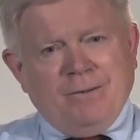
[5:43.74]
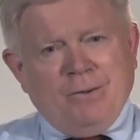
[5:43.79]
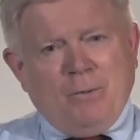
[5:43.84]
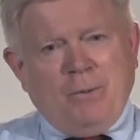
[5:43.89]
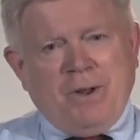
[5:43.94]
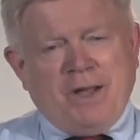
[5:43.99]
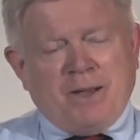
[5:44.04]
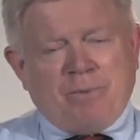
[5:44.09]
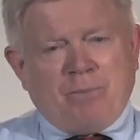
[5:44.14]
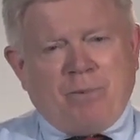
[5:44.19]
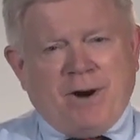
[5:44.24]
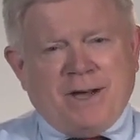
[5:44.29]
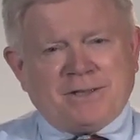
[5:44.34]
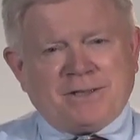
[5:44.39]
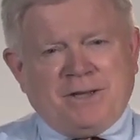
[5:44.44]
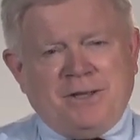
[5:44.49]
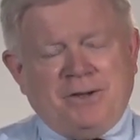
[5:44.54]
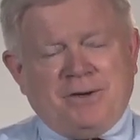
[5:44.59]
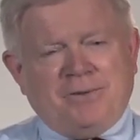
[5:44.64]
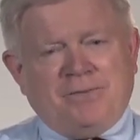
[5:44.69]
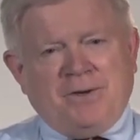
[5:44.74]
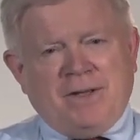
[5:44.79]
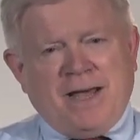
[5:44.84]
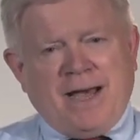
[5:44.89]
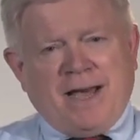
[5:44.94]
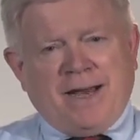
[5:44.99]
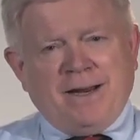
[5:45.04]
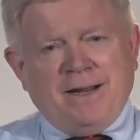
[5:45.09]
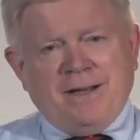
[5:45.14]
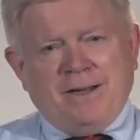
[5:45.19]
we get prosecuted for
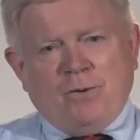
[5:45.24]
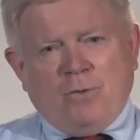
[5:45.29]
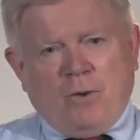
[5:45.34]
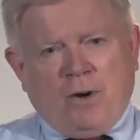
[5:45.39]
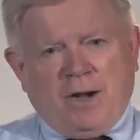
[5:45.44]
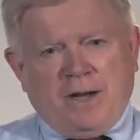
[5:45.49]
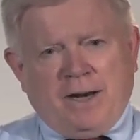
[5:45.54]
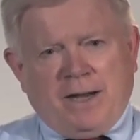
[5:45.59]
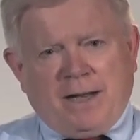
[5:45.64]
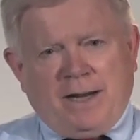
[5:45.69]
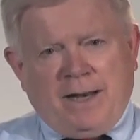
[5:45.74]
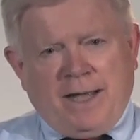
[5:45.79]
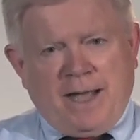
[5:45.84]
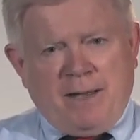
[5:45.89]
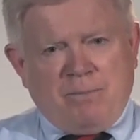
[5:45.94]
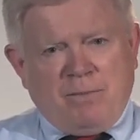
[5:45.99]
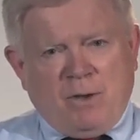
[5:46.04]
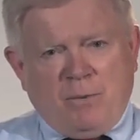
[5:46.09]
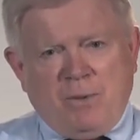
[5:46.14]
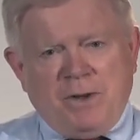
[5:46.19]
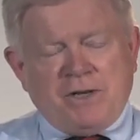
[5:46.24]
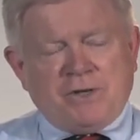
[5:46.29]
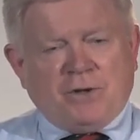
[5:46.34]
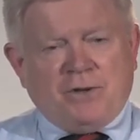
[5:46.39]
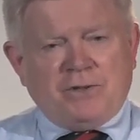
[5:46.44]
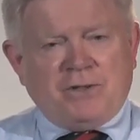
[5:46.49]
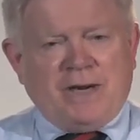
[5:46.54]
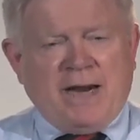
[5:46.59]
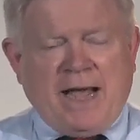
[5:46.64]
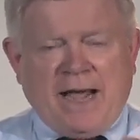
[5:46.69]
that, we're going to claim that we
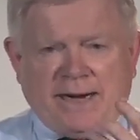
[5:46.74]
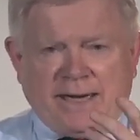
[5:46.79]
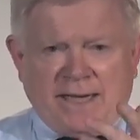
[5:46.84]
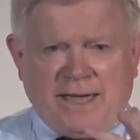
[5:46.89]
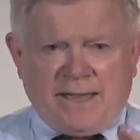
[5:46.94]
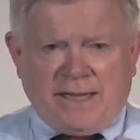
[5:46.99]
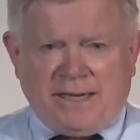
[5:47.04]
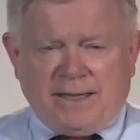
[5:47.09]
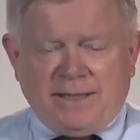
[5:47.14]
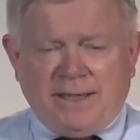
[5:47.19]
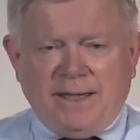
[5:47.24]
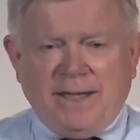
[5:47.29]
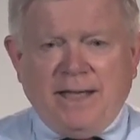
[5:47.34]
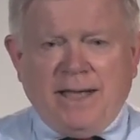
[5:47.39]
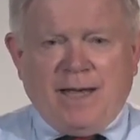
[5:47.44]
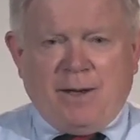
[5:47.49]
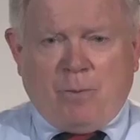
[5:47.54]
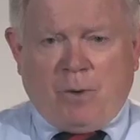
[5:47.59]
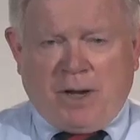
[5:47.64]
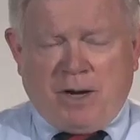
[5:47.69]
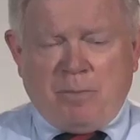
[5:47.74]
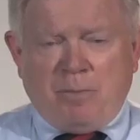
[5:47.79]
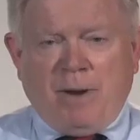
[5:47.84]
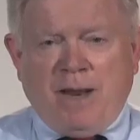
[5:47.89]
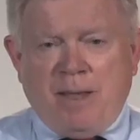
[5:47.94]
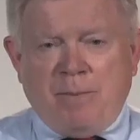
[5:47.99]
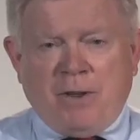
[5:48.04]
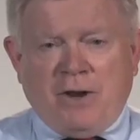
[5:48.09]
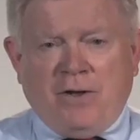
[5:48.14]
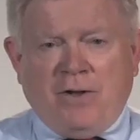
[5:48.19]
told you to act ethically, and we're going to
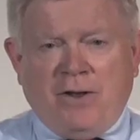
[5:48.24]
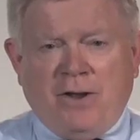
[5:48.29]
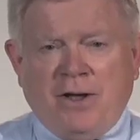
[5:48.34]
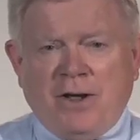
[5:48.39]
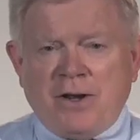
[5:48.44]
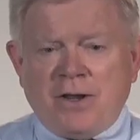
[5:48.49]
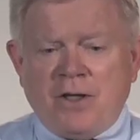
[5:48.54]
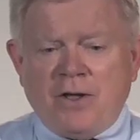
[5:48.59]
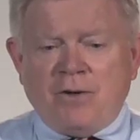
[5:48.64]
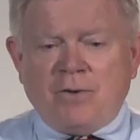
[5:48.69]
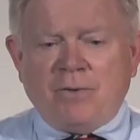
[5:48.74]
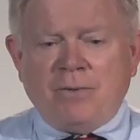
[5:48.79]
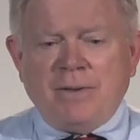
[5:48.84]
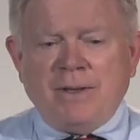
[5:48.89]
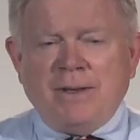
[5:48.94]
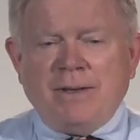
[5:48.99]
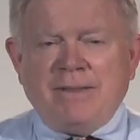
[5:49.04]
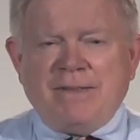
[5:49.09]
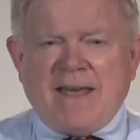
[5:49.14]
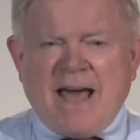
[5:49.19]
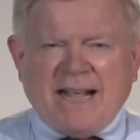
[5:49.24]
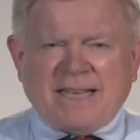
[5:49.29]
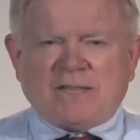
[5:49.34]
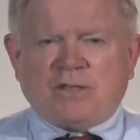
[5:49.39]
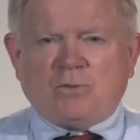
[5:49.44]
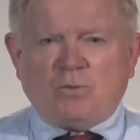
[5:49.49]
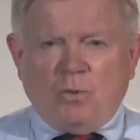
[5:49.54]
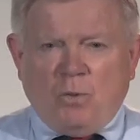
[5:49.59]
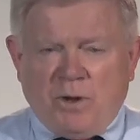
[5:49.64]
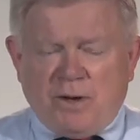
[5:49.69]
blame it all on you.
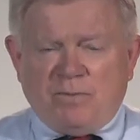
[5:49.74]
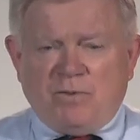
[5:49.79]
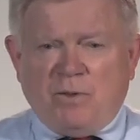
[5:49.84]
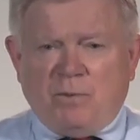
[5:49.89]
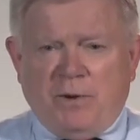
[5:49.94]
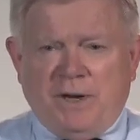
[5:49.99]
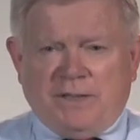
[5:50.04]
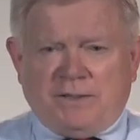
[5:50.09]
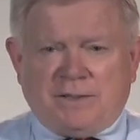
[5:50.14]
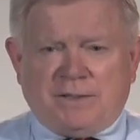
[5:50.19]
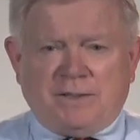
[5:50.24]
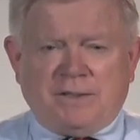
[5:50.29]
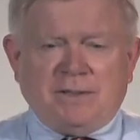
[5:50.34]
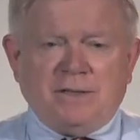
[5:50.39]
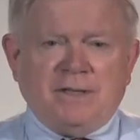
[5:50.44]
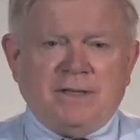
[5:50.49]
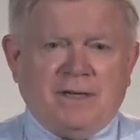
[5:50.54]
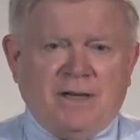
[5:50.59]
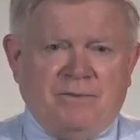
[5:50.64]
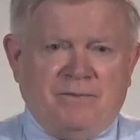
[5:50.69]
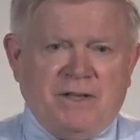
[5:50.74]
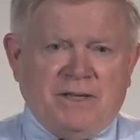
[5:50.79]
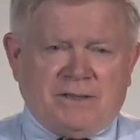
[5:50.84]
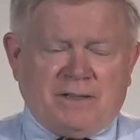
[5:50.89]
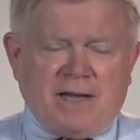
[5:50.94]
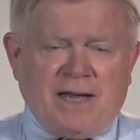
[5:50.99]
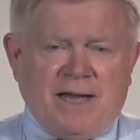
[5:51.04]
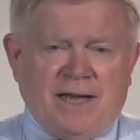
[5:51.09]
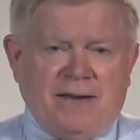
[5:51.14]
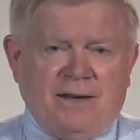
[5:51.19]
That's one of the risks of this
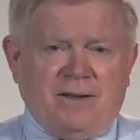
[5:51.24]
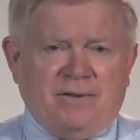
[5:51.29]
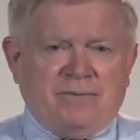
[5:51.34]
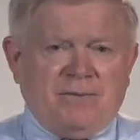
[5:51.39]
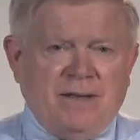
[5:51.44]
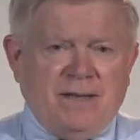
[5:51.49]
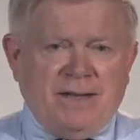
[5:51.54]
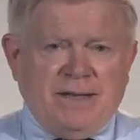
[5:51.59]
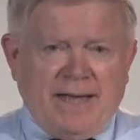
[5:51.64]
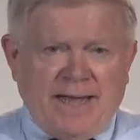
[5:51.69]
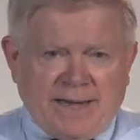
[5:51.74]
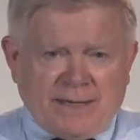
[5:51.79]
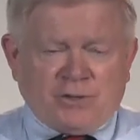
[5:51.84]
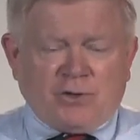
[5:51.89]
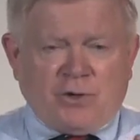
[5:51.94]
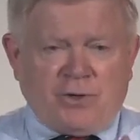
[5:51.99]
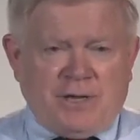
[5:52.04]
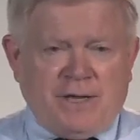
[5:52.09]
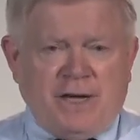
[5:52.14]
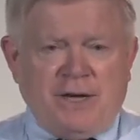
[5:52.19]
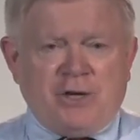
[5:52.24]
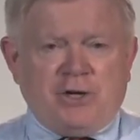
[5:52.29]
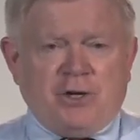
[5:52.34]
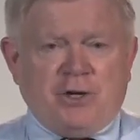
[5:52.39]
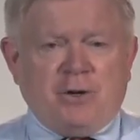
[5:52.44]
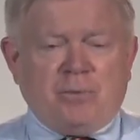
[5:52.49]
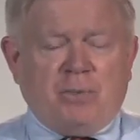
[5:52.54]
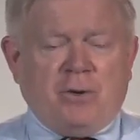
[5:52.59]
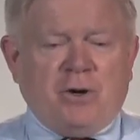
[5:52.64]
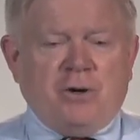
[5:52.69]
kind of
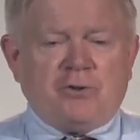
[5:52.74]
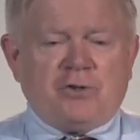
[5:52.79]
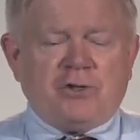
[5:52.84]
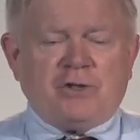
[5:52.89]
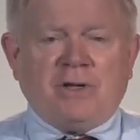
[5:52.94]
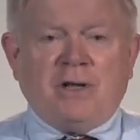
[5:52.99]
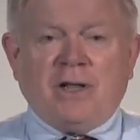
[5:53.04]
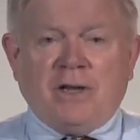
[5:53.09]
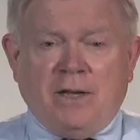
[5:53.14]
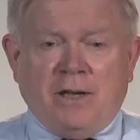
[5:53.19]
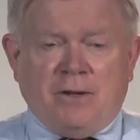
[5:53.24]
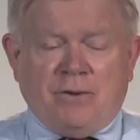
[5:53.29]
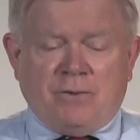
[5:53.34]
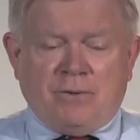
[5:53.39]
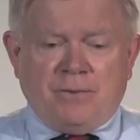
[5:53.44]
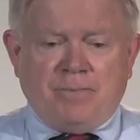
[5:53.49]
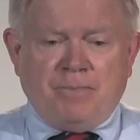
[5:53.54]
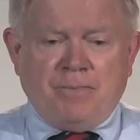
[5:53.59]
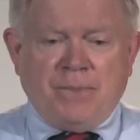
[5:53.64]
exhortation approach alone.